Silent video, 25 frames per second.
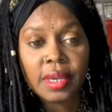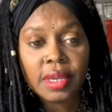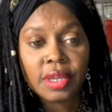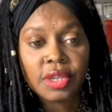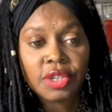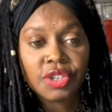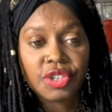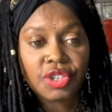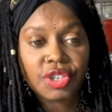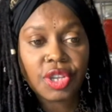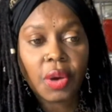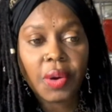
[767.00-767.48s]

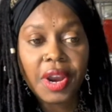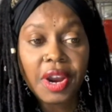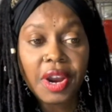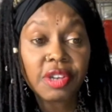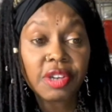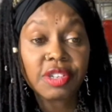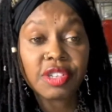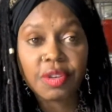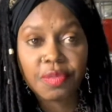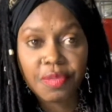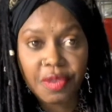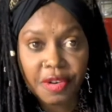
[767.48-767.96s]
So
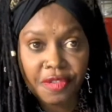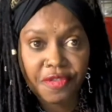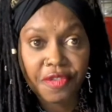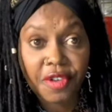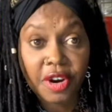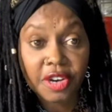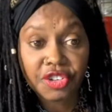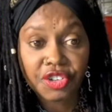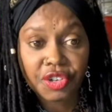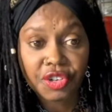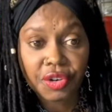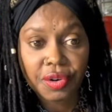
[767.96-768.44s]
here's a
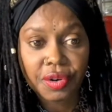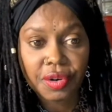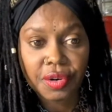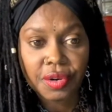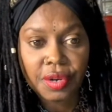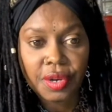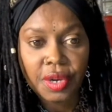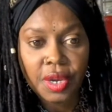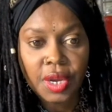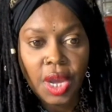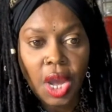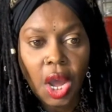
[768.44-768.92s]
refresher.
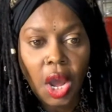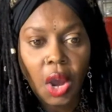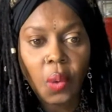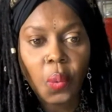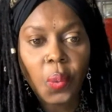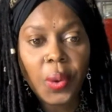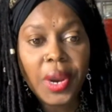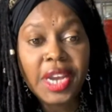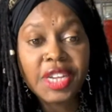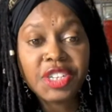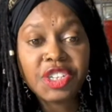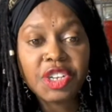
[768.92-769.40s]
A
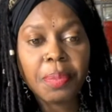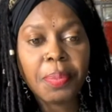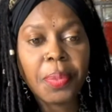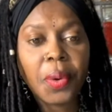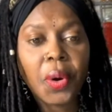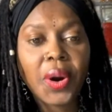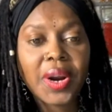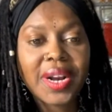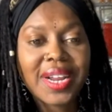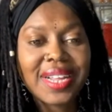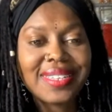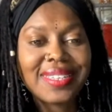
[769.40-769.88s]
Ouija
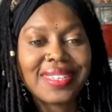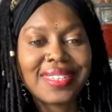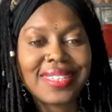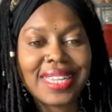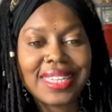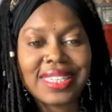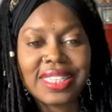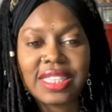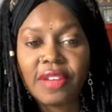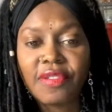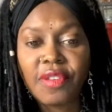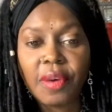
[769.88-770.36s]
board
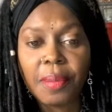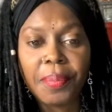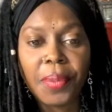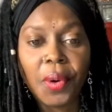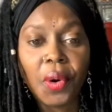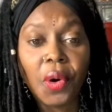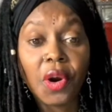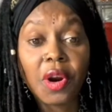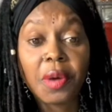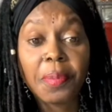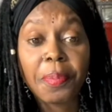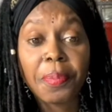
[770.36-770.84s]
consists of a
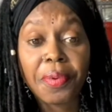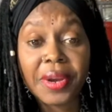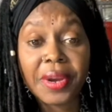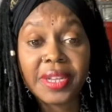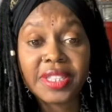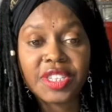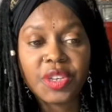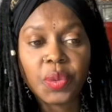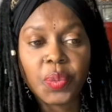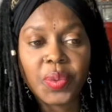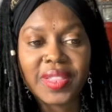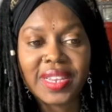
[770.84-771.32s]
board
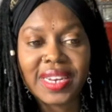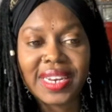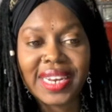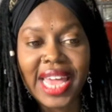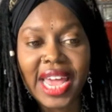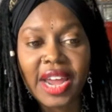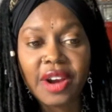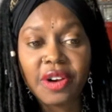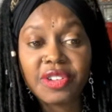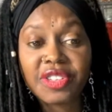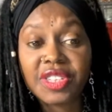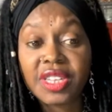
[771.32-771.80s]
printed with
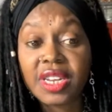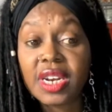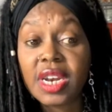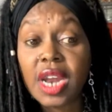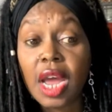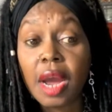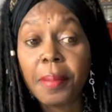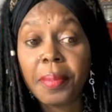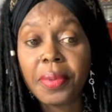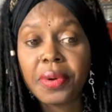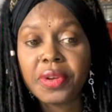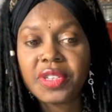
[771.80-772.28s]
letters and
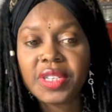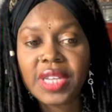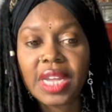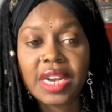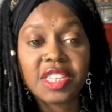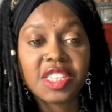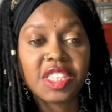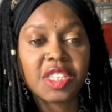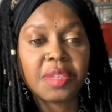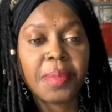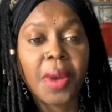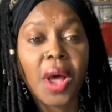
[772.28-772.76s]
numbers and
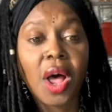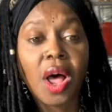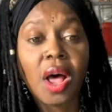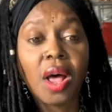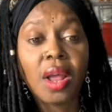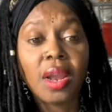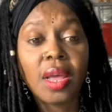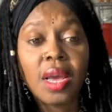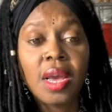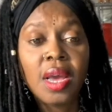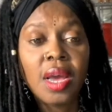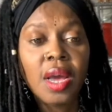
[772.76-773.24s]
a
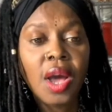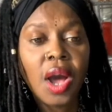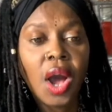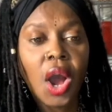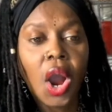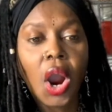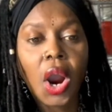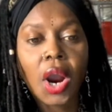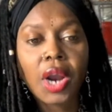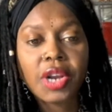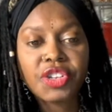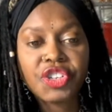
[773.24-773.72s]
small
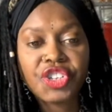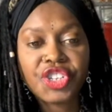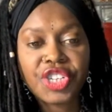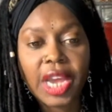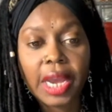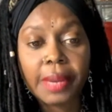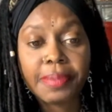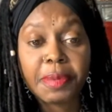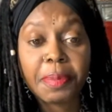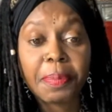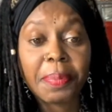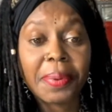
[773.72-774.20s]

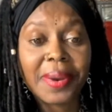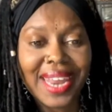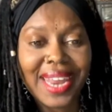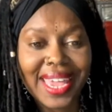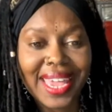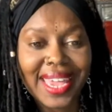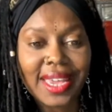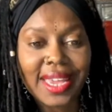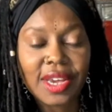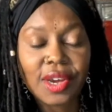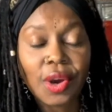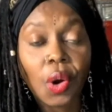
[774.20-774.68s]
heart-shaped
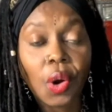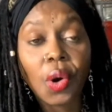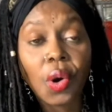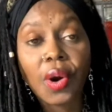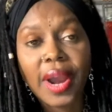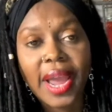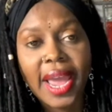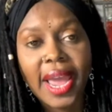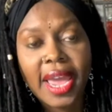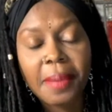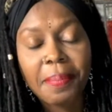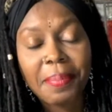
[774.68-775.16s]
plank
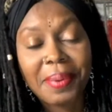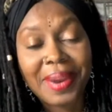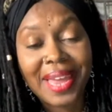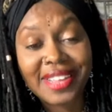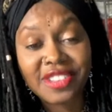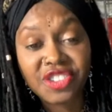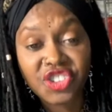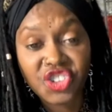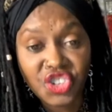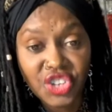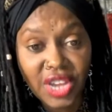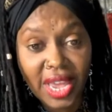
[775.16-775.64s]
or a
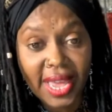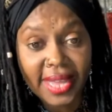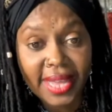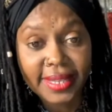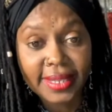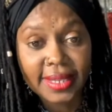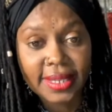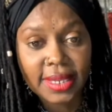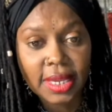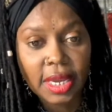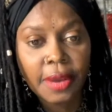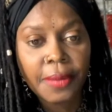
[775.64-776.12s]

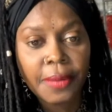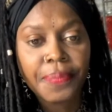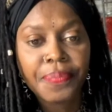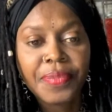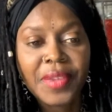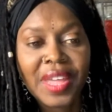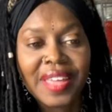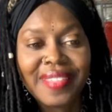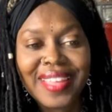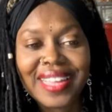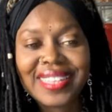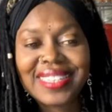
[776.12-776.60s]
planchette
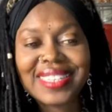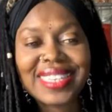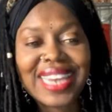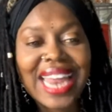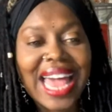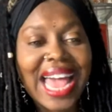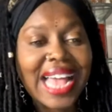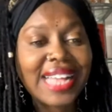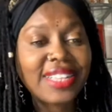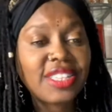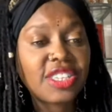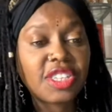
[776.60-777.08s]
that
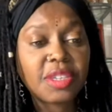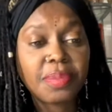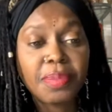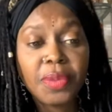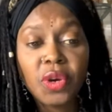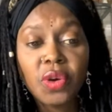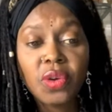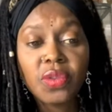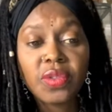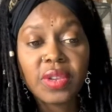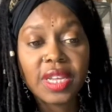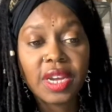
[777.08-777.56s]
slides
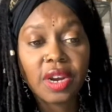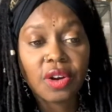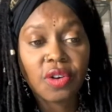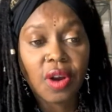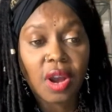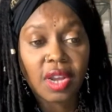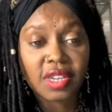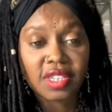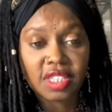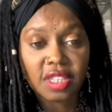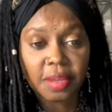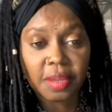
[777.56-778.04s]
smoothly
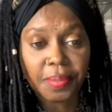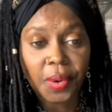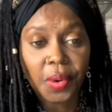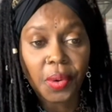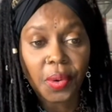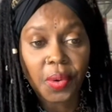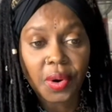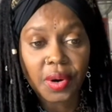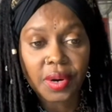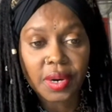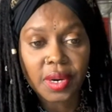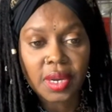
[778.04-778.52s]
across the
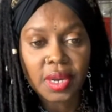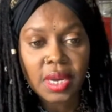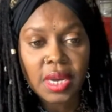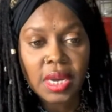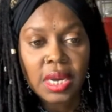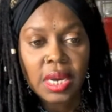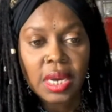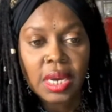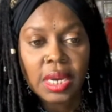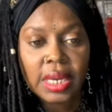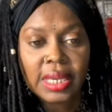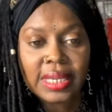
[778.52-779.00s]
board,
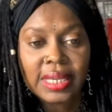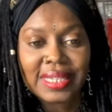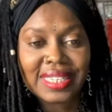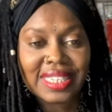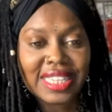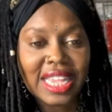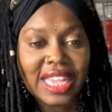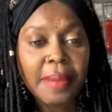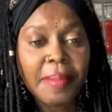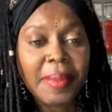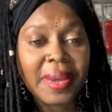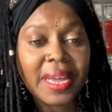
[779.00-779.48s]

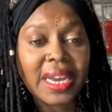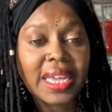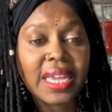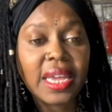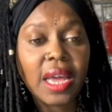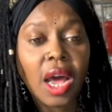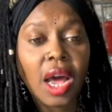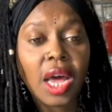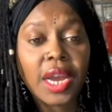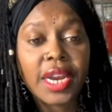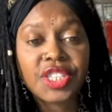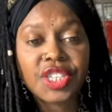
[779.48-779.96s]

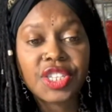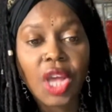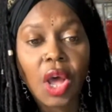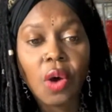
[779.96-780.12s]
seemingly on its